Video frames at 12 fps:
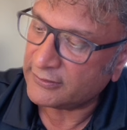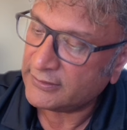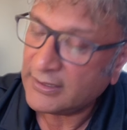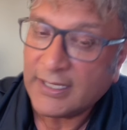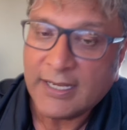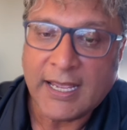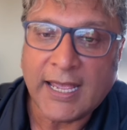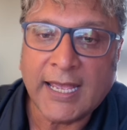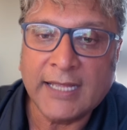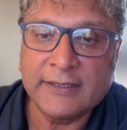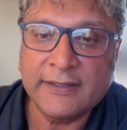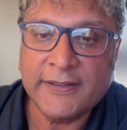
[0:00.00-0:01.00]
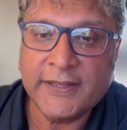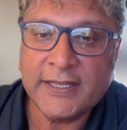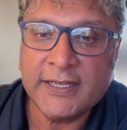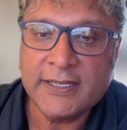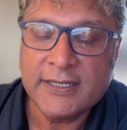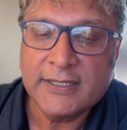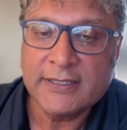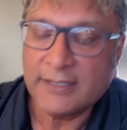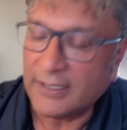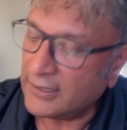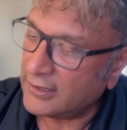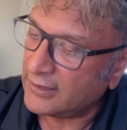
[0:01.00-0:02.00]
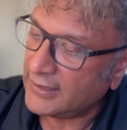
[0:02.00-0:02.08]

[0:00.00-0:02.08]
icon and the